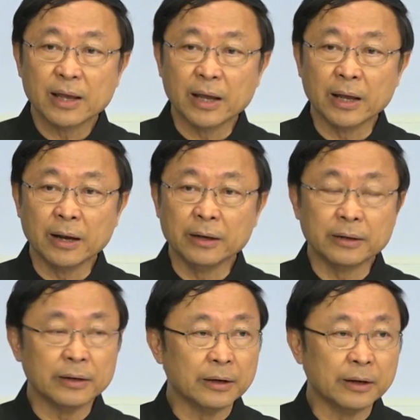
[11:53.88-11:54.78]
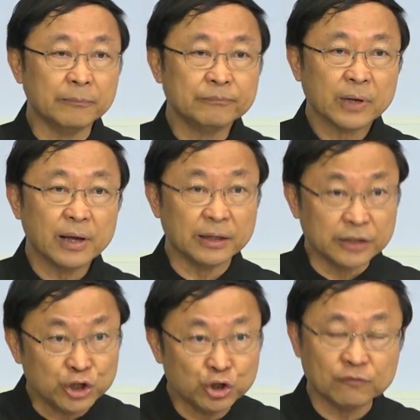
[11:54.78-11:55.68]
and
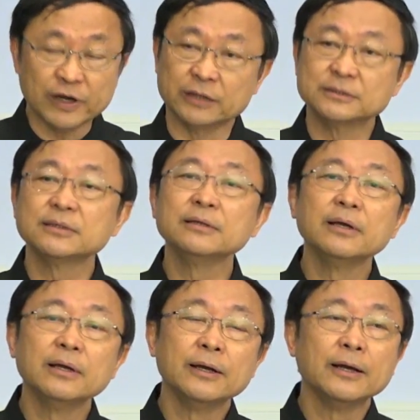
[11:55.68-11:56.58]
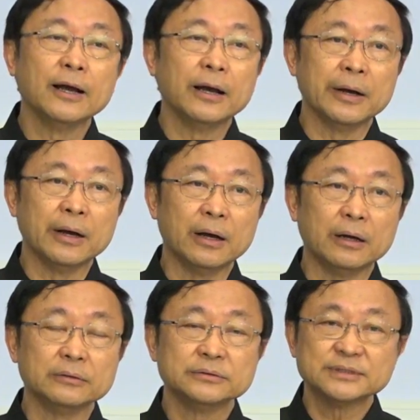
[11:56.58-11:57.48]
innovate.
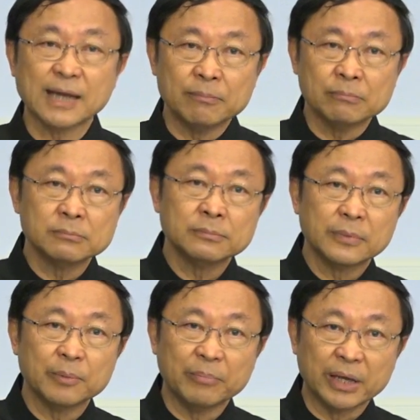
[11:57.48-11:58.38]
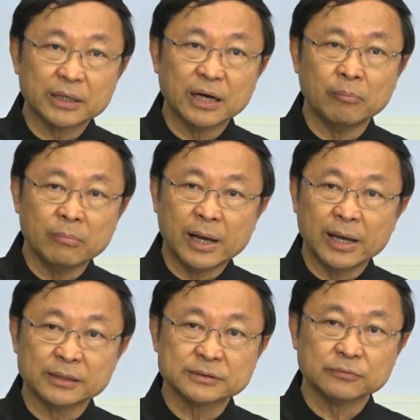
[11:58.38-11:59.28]
Some may come
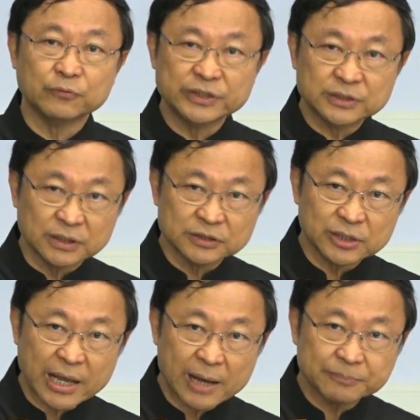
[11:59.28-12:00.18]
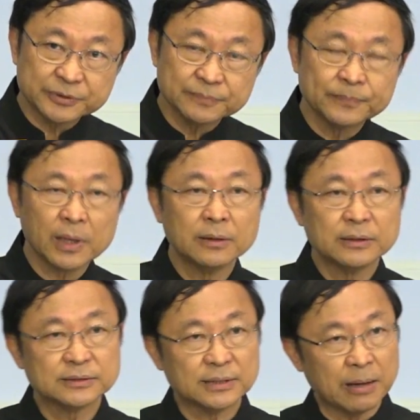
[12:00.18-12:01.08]
as research labs,
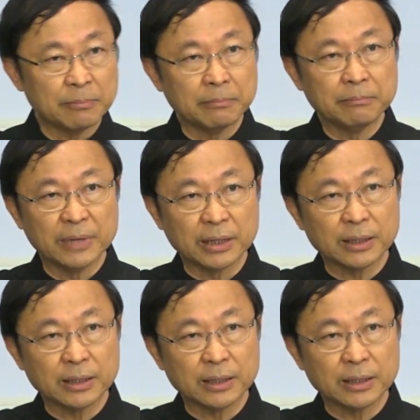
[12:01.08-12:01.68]
some may